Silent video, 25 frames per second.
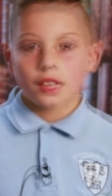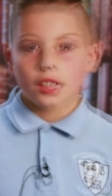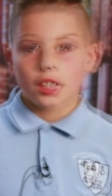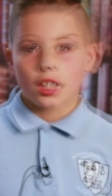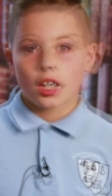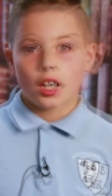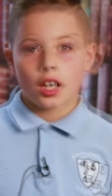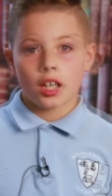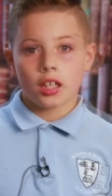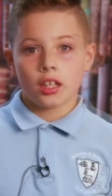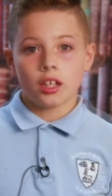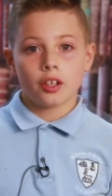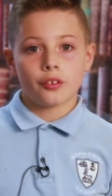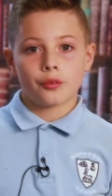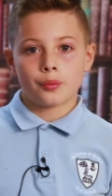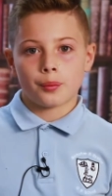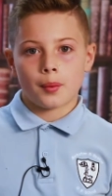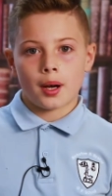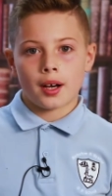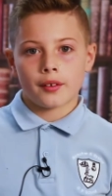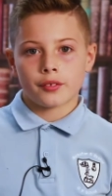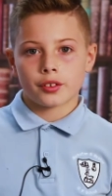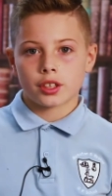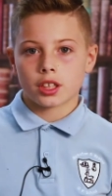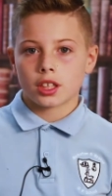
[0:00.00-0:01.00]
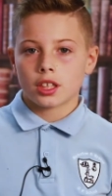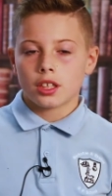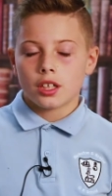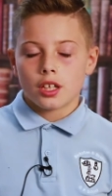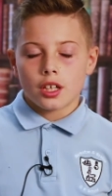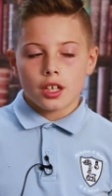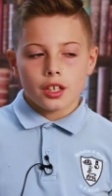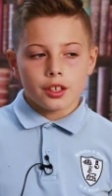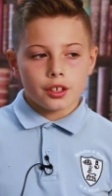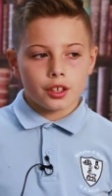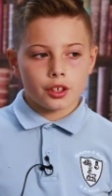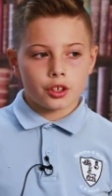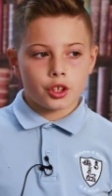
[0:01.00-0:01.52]
I love maths.
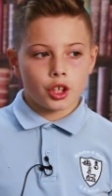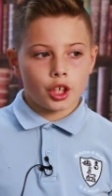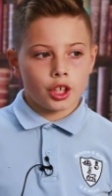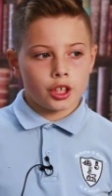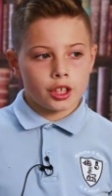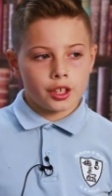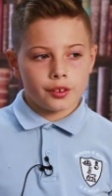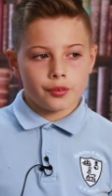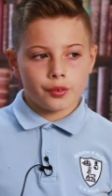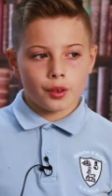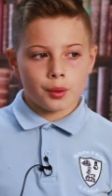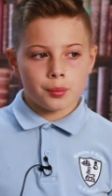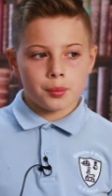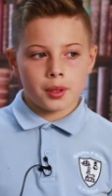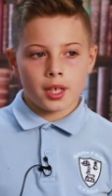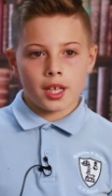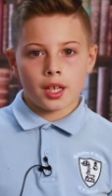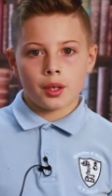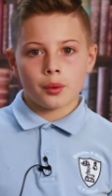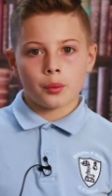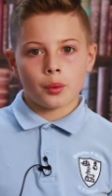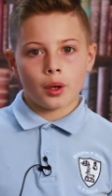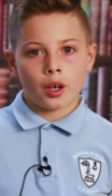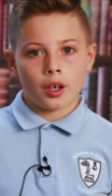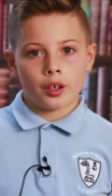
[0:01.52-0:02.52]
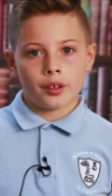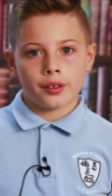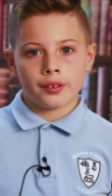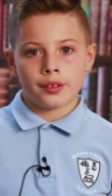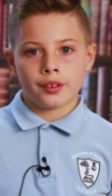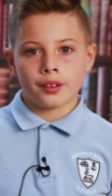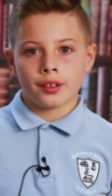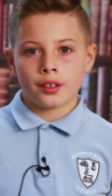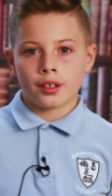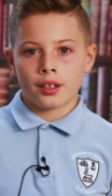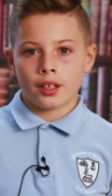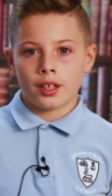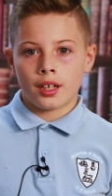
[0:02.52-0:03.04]
The journey from year one
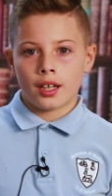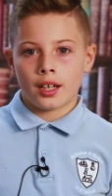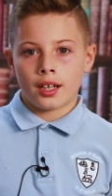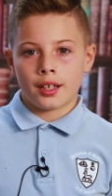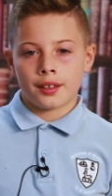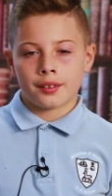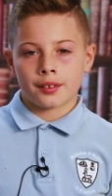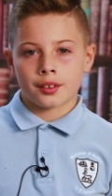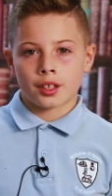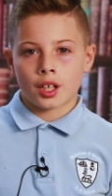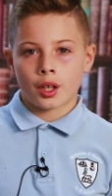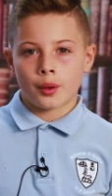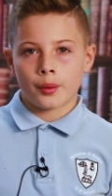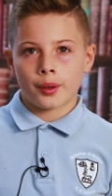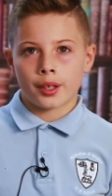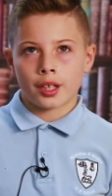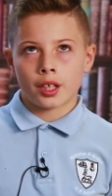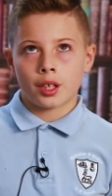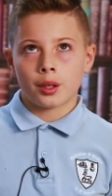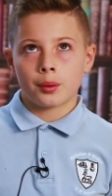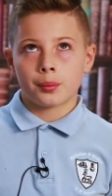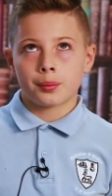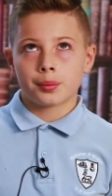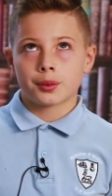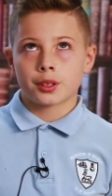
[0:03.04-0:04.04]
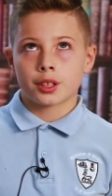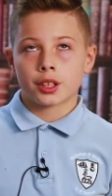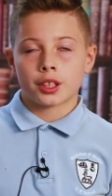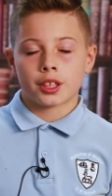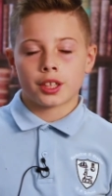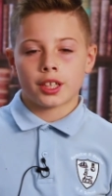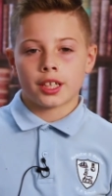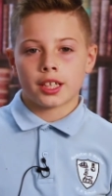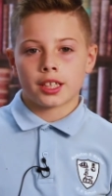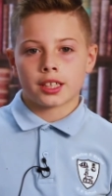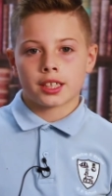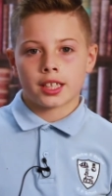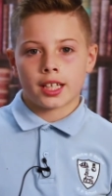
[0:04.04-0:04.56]
and going up to
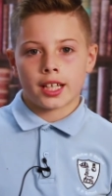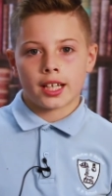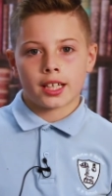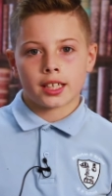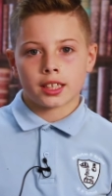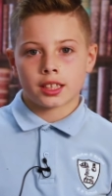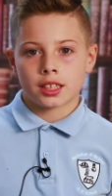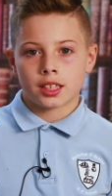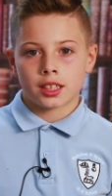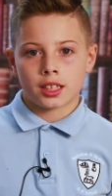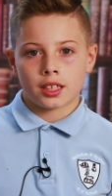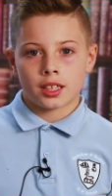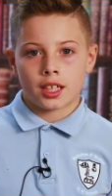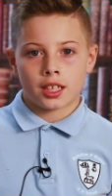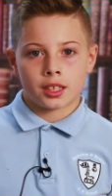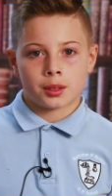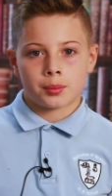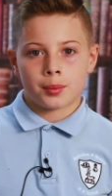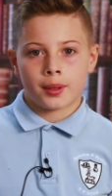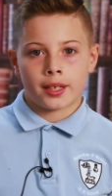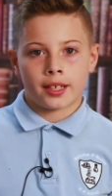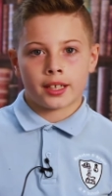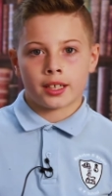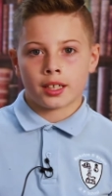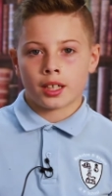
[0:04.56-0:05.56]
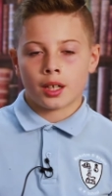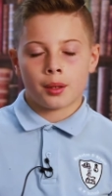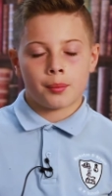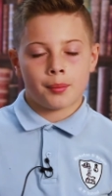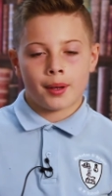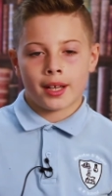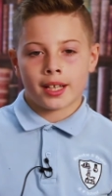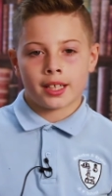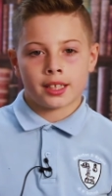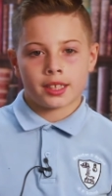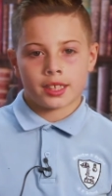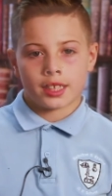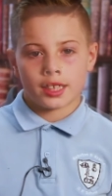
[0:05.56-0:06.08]
year six has been
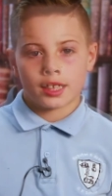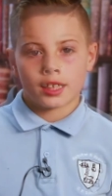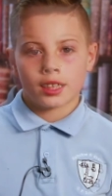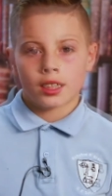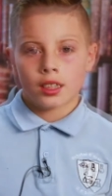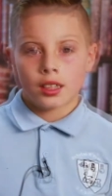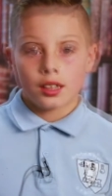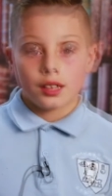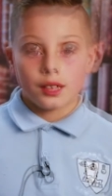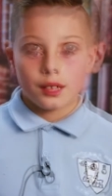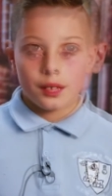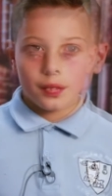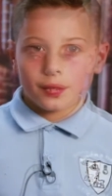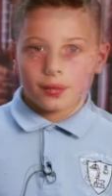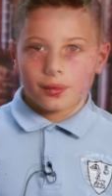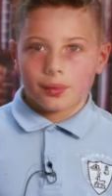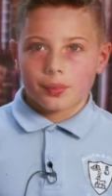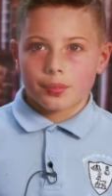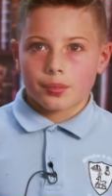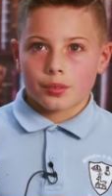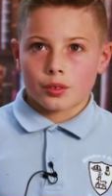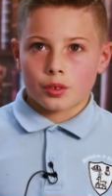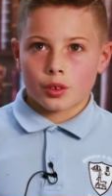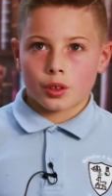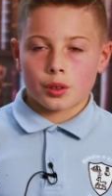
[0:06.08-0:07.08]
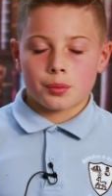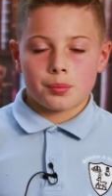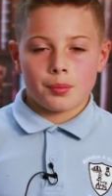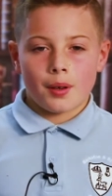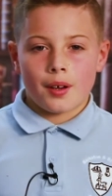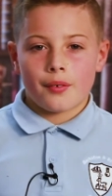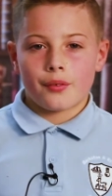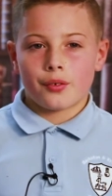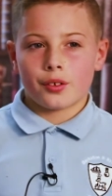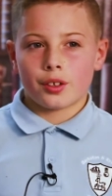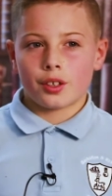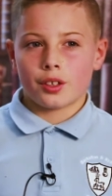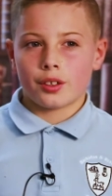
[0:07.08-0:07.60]
amazing. Grid
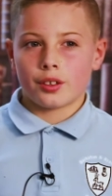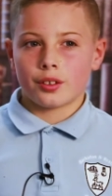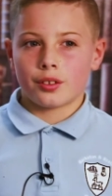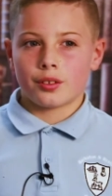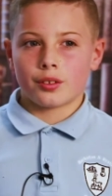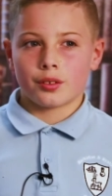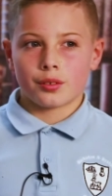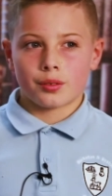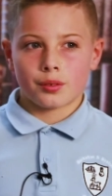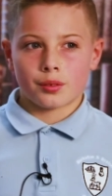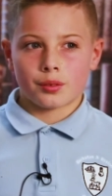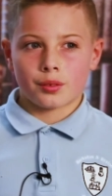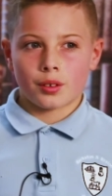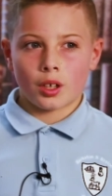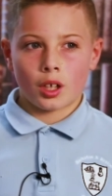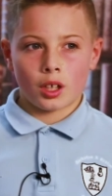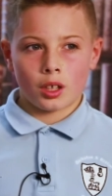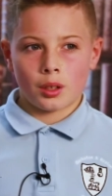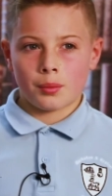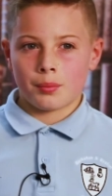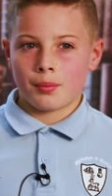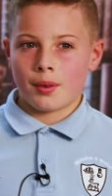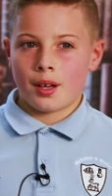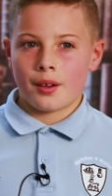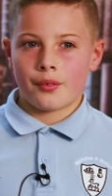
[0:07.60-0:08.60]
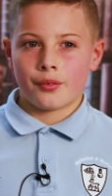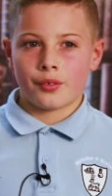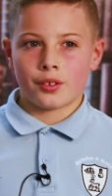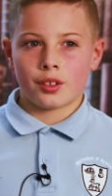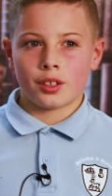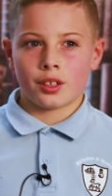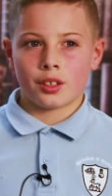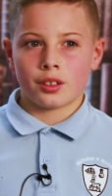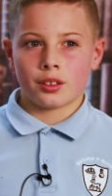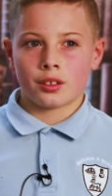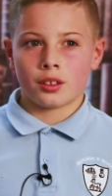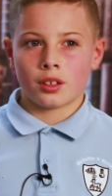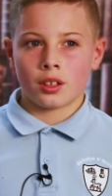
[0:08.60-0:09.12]
method, column
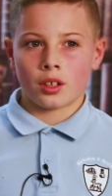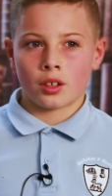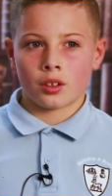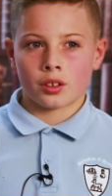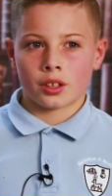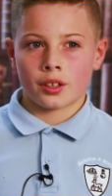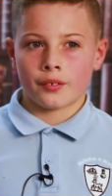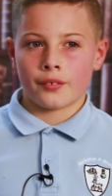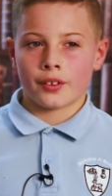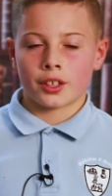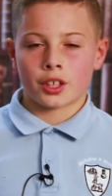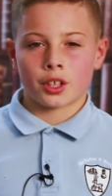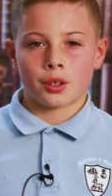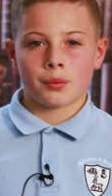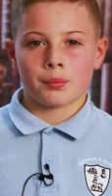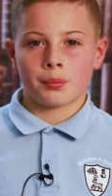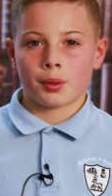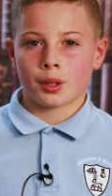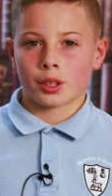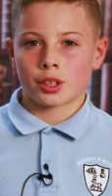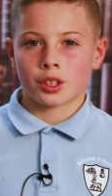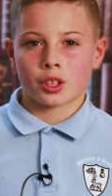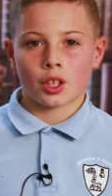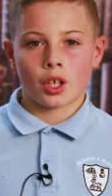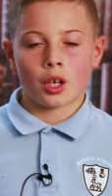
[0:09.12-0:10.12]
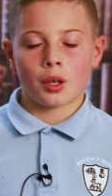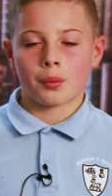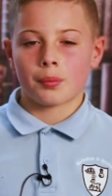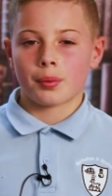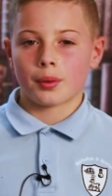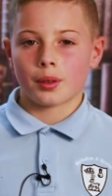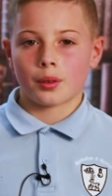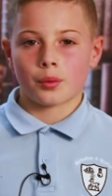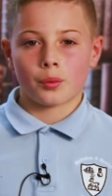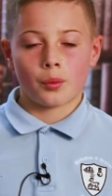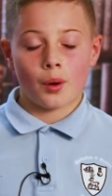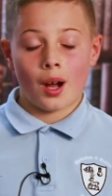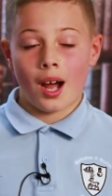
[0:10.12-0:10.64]
method, long division, bus stop,
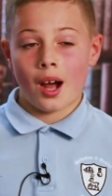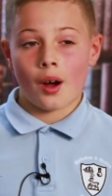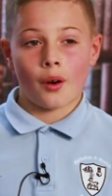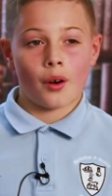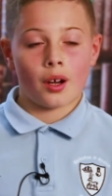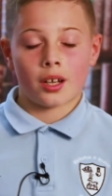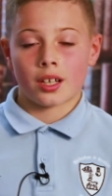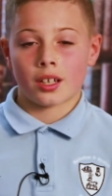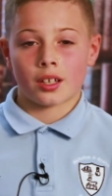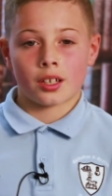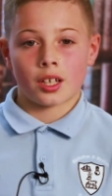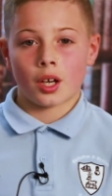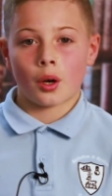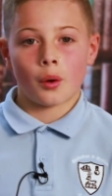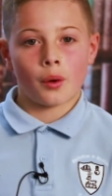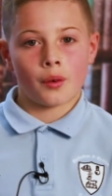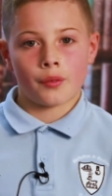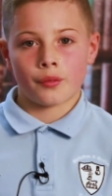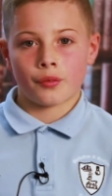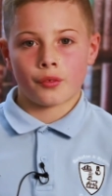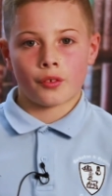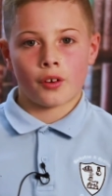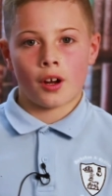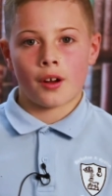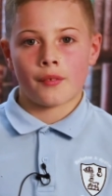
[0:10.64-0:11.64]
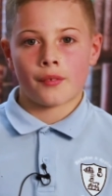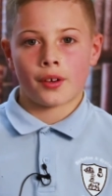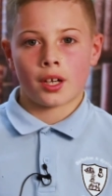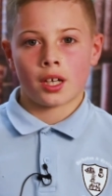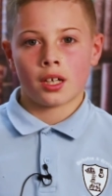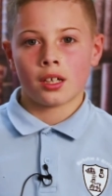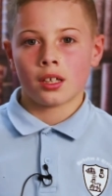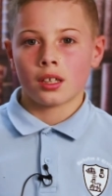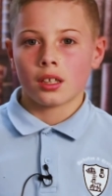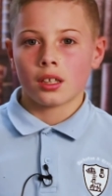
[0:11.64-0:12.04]
wow, I could go on forever.